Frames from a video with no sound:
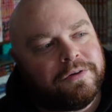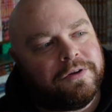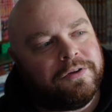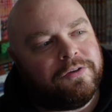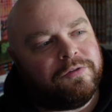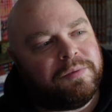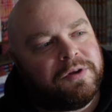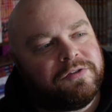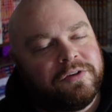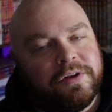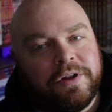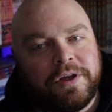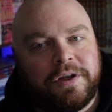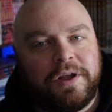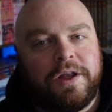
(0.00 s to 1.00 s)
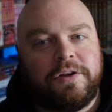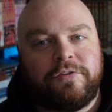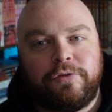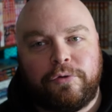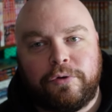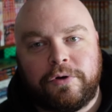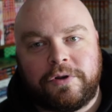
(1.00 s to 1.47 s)
is basically like
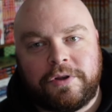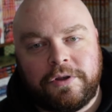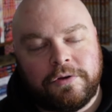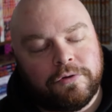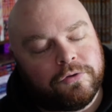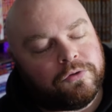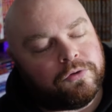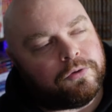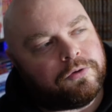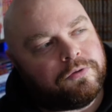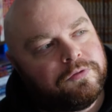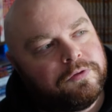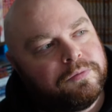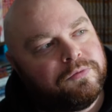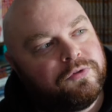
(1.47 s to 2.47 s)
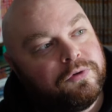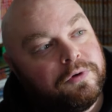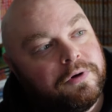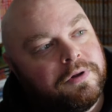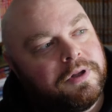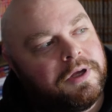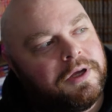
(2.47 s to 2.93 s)
Edgelord Kyoto from Sword
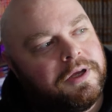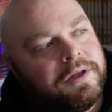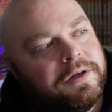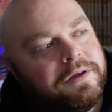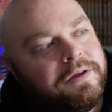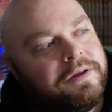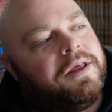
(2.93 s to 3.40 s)
Art Online,